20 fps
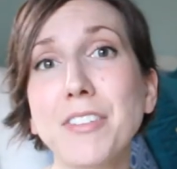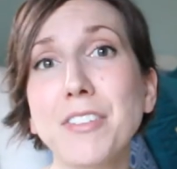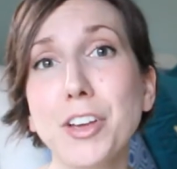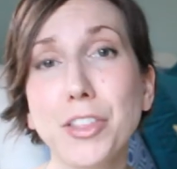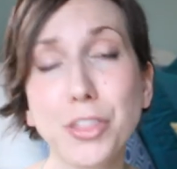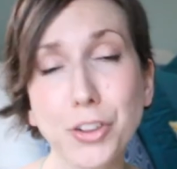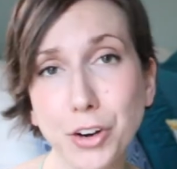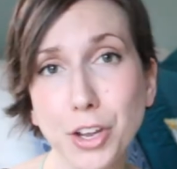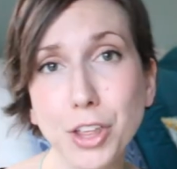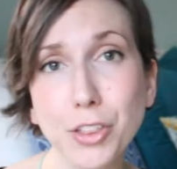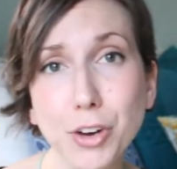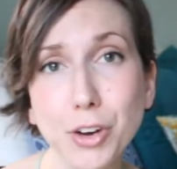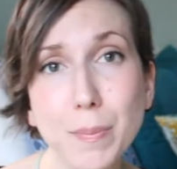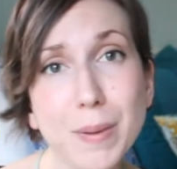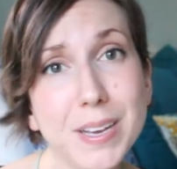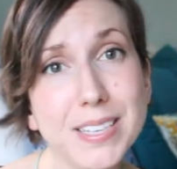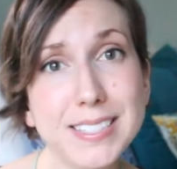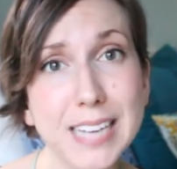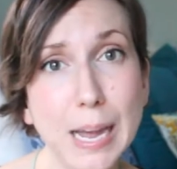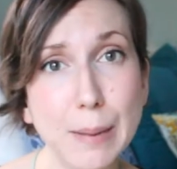have a 33
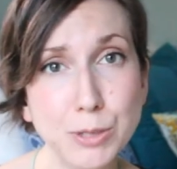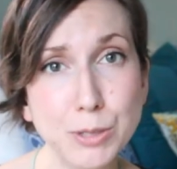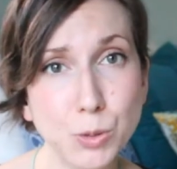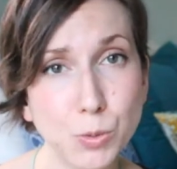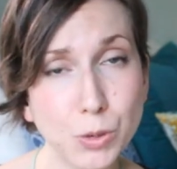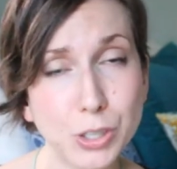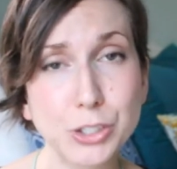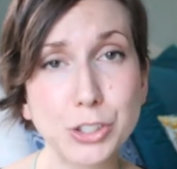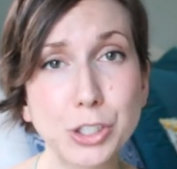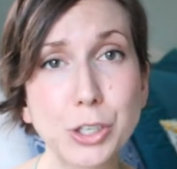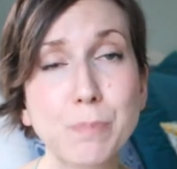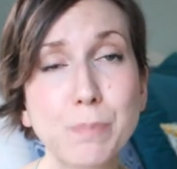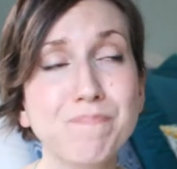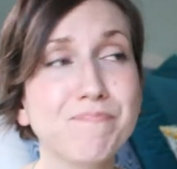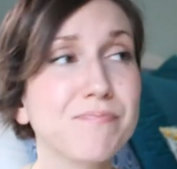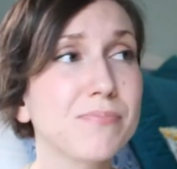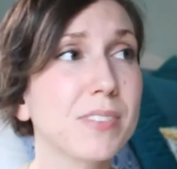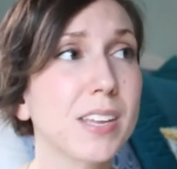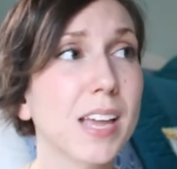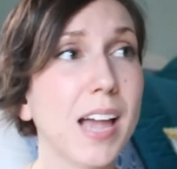piece capsule
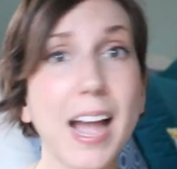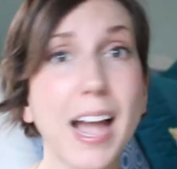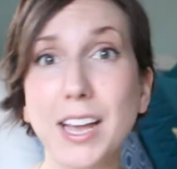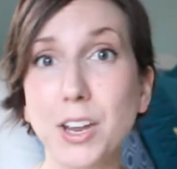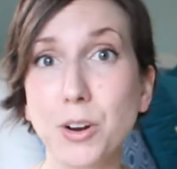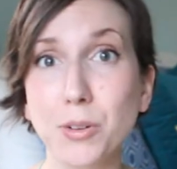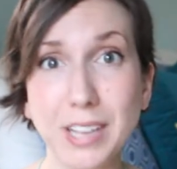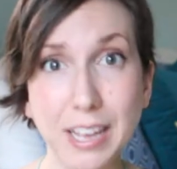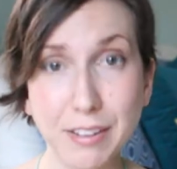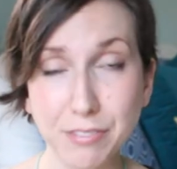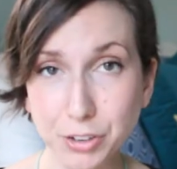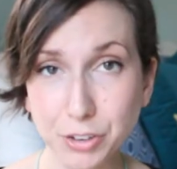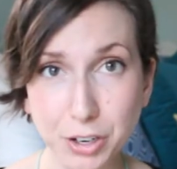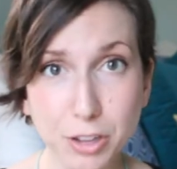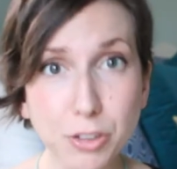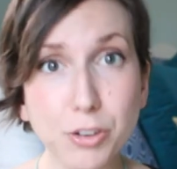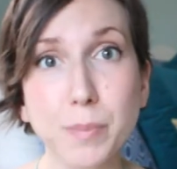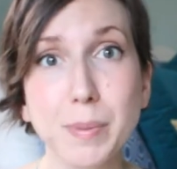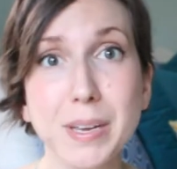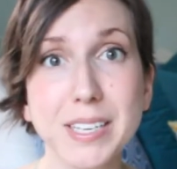wardrobe. I can only have
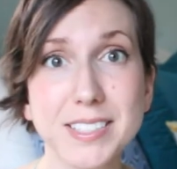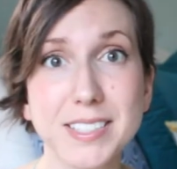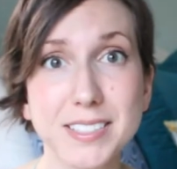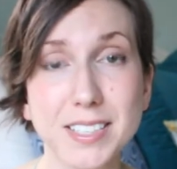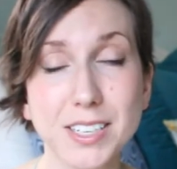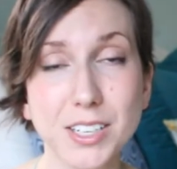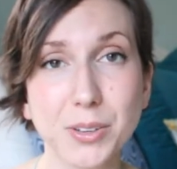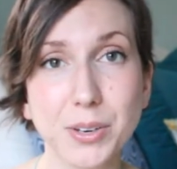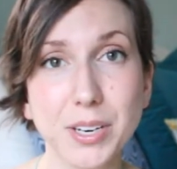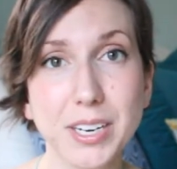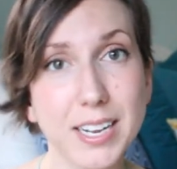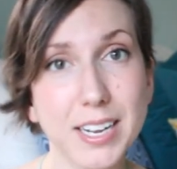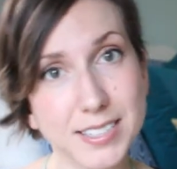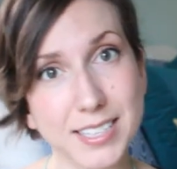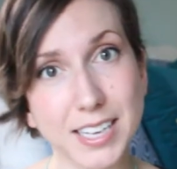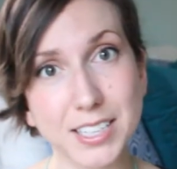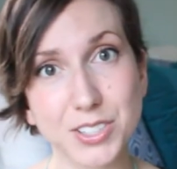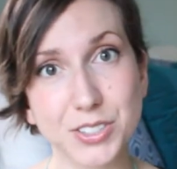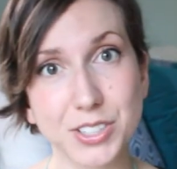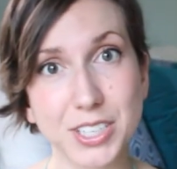33 pieces including
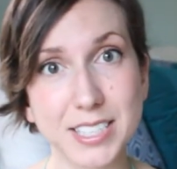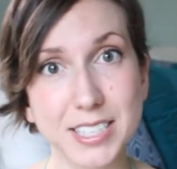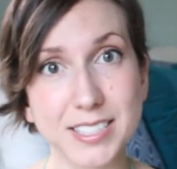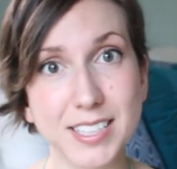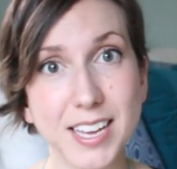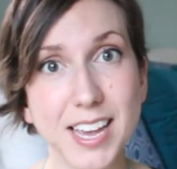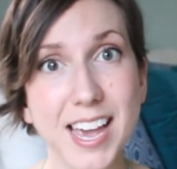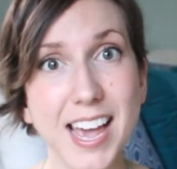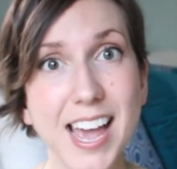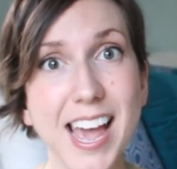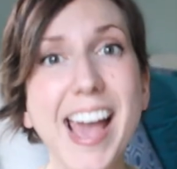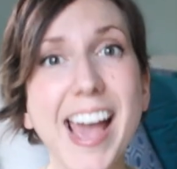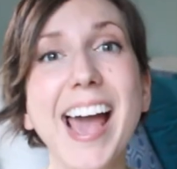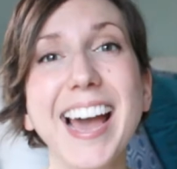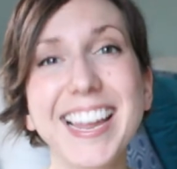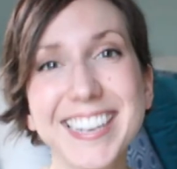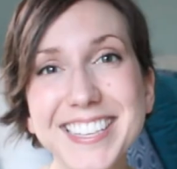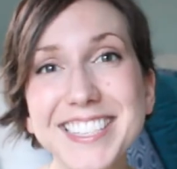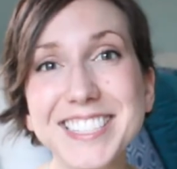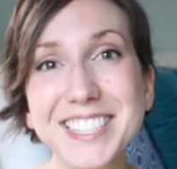accessories
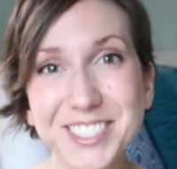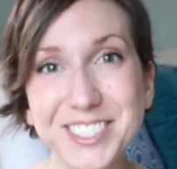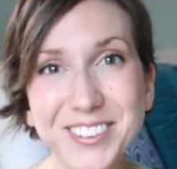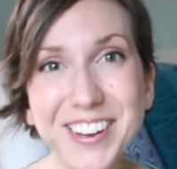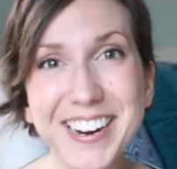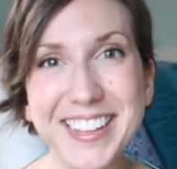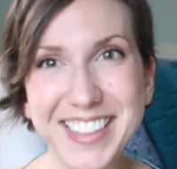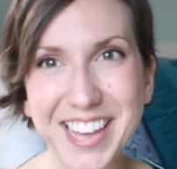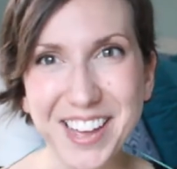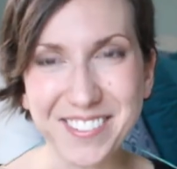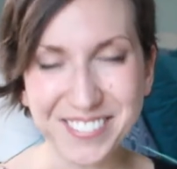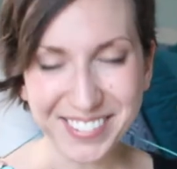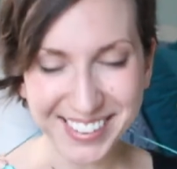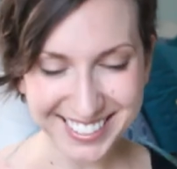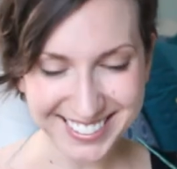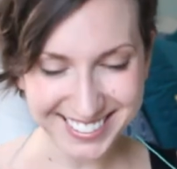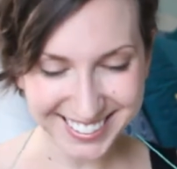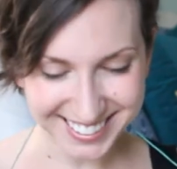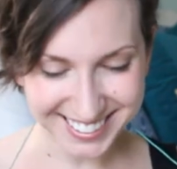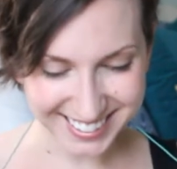and this is one of them
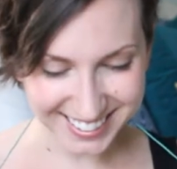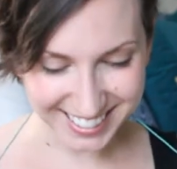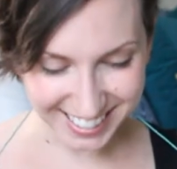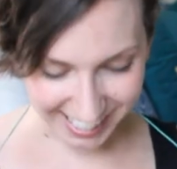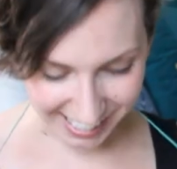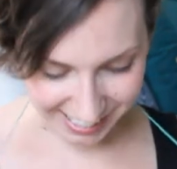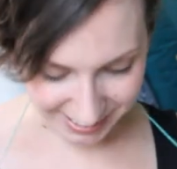because I just think